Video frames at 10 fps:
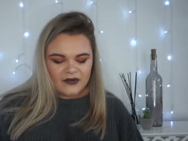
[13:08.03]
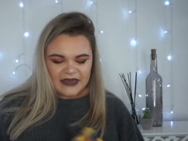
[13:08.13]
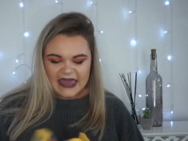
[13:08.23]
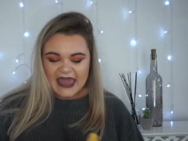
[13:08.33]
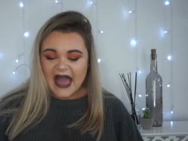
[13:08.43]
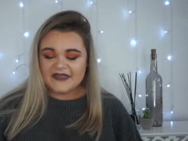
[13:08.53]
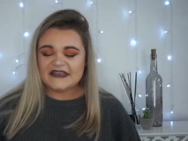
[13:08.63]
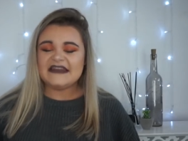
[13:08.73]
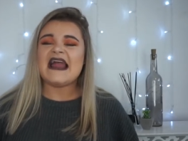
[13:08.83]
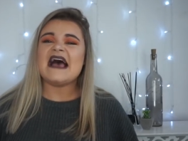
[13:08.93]
Okay, and
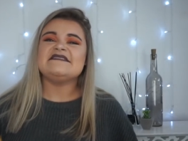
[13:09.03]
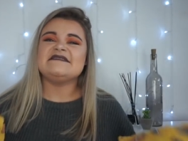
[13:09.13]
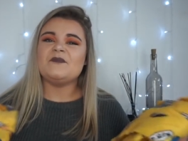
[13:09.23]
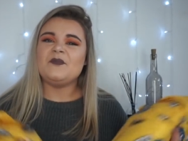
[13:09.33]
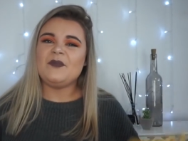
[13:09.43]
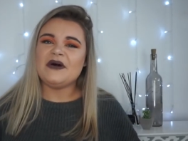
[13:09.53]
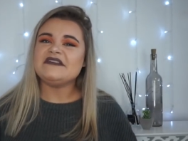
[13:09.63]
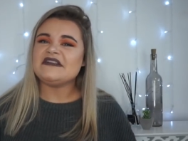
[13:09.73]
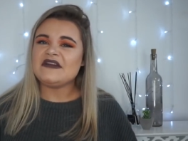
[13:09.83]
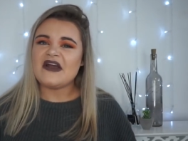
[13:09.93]
the last
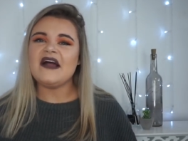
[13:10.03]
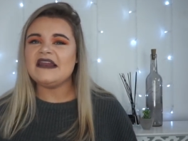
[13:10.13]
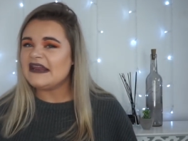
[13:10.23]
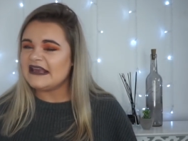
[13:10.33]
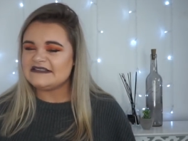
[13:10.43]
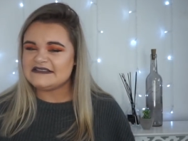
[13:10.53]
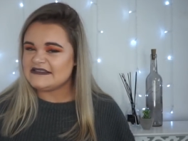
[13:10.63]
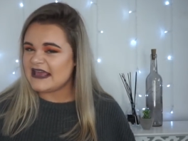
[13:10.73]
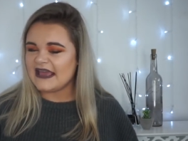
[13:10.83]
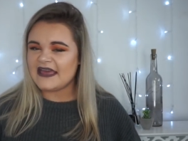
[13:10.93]
but not least
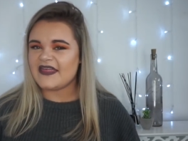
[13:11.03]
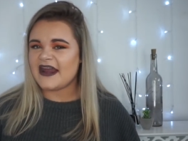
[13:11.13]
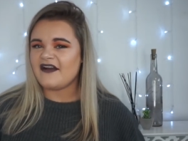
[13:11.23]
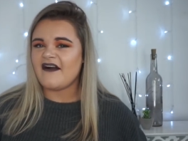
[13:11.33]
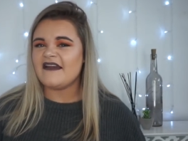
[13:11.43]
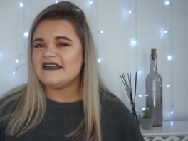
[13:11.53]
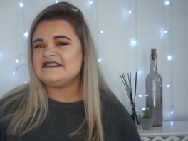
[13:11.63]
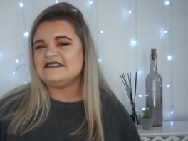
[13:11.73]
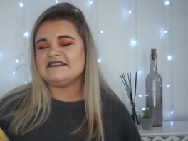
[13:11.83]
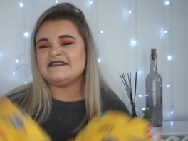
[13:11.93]
thing that I got
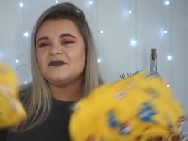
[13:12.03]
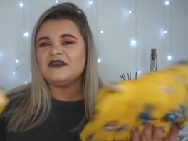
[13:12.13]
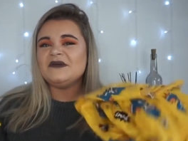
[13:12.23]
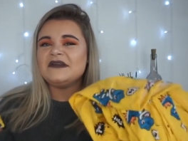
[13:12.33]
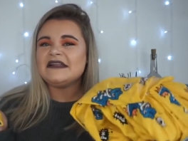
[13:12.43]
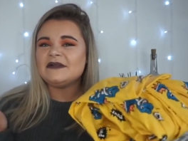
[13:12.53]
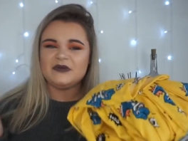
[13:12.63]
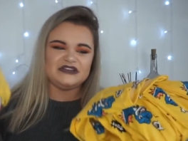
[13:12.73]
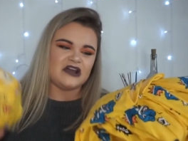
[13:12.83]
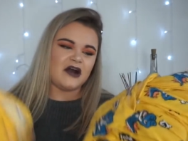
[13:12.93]
is just some cute little
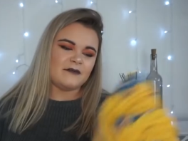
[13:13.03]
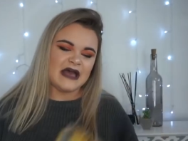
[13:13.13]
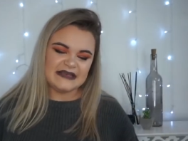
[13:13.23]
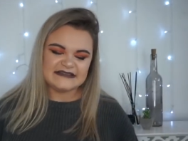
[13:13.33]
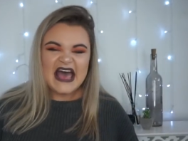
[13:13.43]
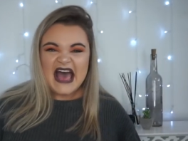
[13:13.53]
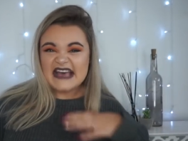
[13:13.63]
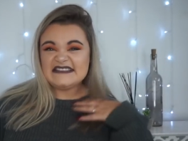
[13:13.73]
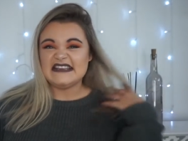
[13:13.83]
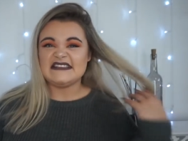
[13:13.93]
pyjamas.
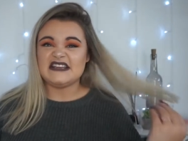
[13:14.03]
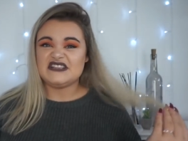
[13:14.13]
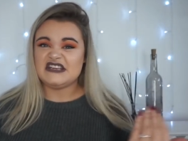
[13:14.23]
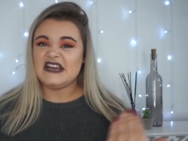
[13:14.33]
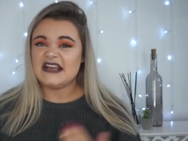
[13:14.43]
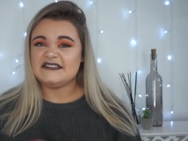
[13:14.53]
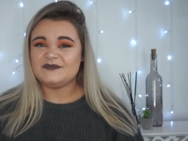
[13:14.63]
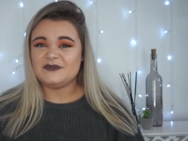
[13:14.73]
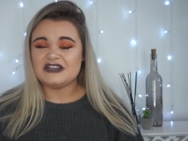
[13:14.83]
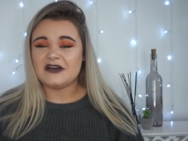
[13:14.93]
I seen that Shein had
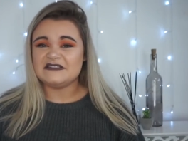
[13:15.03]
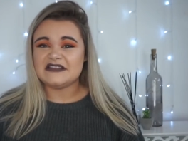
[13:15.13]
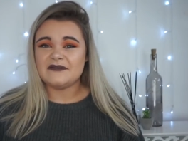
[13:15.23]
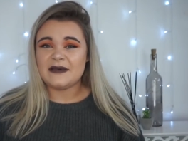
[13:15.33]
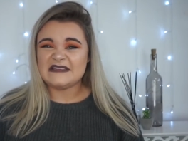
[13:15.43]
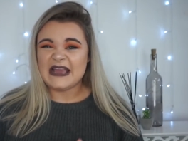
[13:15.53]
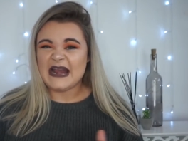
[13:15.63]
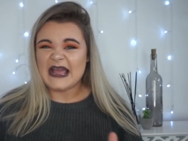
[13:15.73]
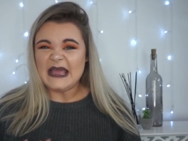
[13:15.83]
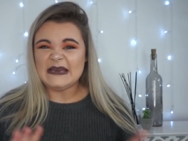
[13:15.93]
some pyjamas on the website,
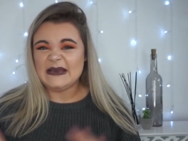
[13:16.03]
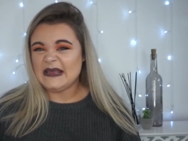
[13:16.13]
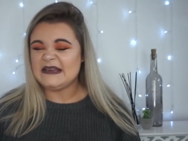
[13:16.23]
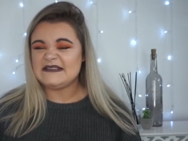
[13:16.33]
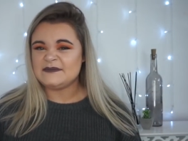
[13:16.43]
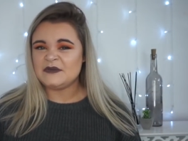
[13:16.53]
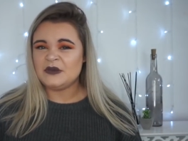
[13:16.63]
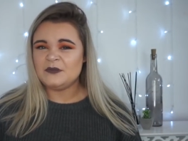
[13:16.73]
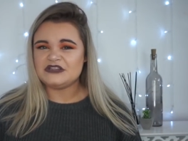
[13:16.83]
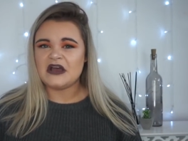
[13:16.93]
and I kind of needed some
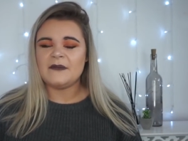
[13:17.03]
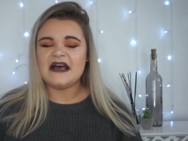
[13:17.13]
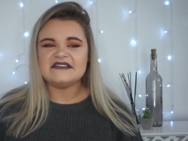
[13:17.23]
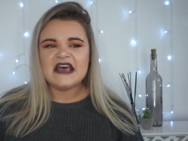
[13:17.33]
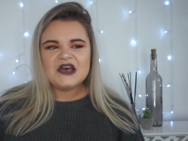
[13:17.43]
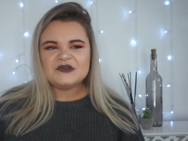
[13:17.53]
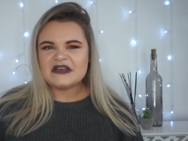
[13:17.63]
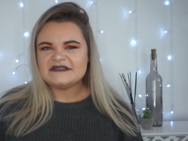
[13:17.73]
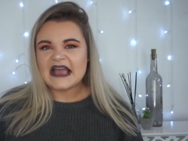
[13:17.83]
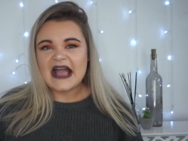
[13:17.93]
new pyjamas. So
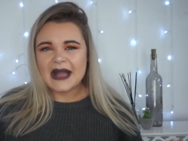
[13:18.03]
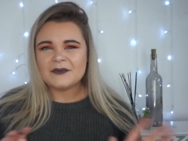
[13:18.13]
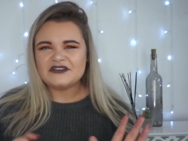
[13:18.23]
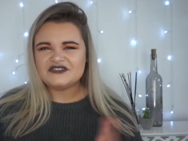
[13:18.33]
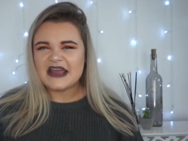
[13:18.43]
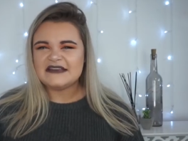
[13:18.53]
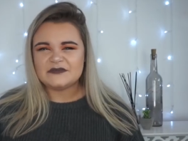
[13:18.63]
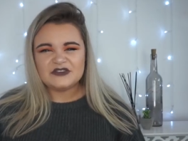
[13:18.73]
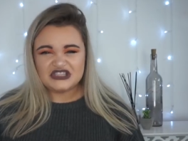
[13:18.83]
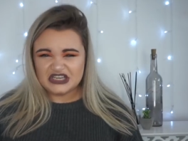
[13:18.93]
I was like, I'm going to try
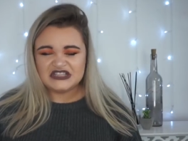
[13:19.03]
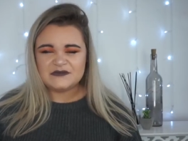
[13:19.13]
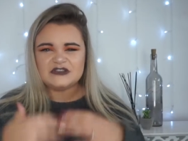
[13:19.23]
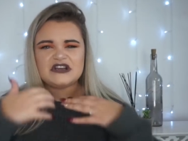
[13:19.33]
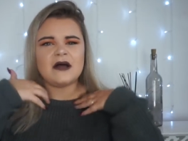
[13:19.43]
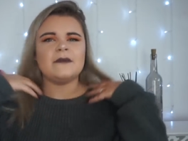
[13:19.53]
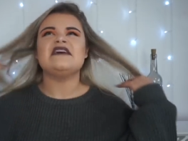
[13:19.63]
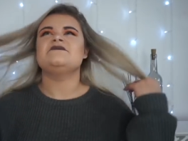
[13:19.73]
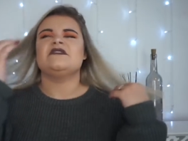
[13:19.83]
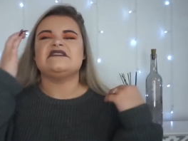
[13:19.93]
some of Shein's
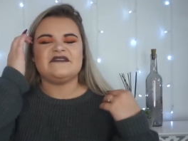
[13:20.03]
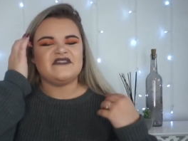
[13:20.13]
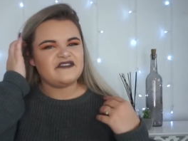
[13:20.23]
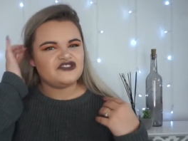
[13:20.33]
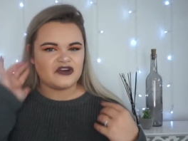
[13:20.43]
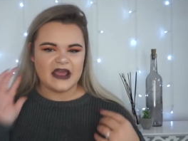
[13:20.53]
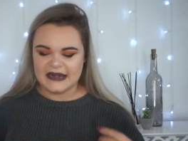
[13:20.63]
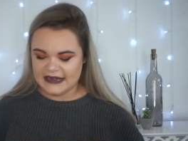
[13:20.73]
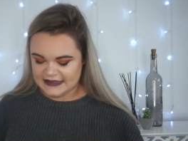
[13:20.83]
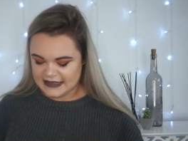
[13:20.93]
pyjamas, because I've never tried
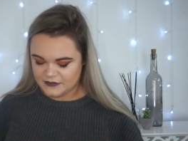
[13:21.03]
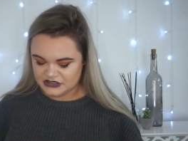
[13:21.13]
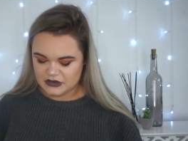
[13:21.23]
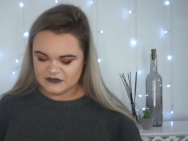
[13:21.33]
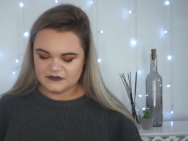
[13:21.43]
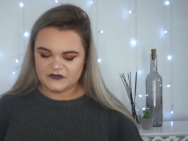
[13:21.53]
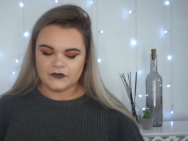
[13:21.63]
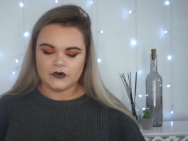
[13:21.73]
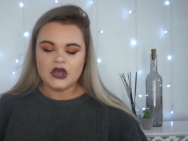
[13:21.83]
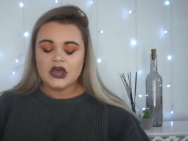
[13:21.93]
any of their pyjamas
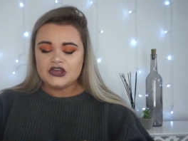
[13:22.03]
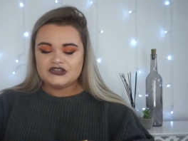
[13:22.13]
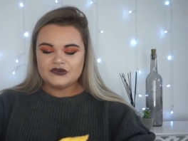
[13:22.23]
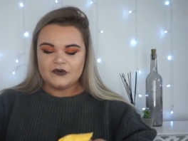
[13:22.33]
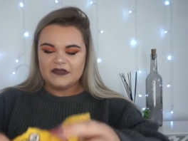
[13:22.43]
before. So